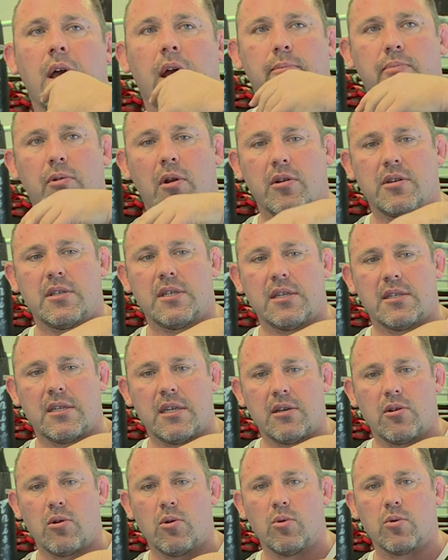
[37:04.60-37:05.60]
process
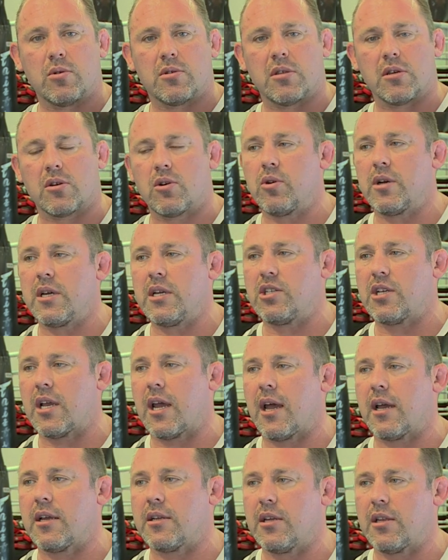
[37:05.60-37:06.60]
he calls the cookie
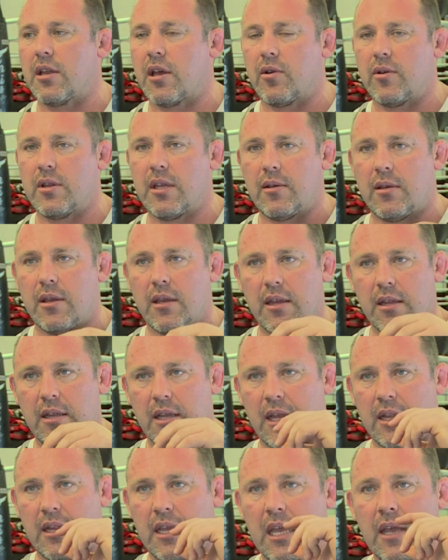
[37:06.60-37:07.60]
jar, you know,
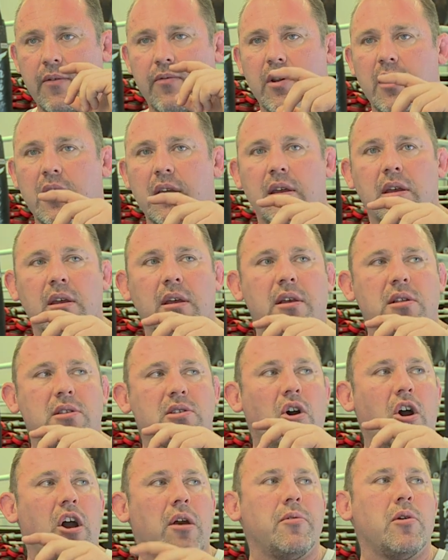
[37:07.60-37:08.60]
and every
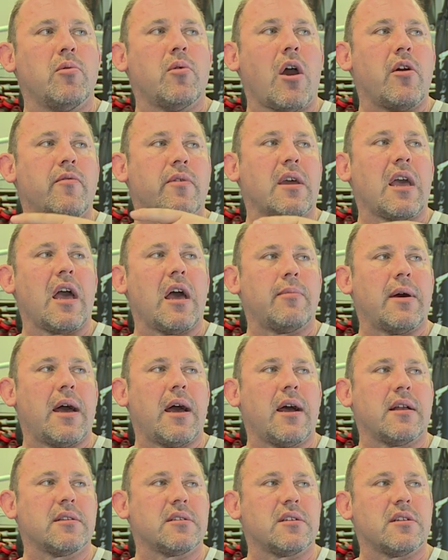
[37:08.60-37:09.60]
time you overcome a
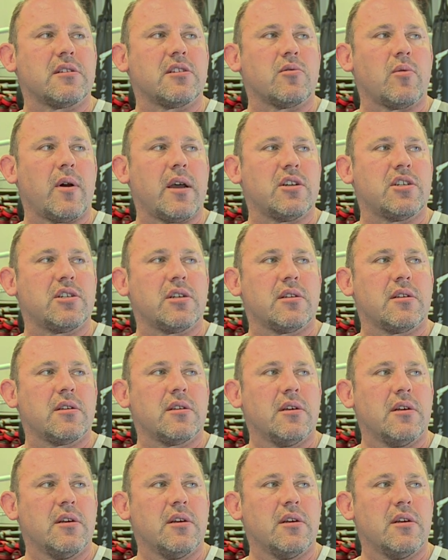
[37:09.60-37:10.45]
hard situation,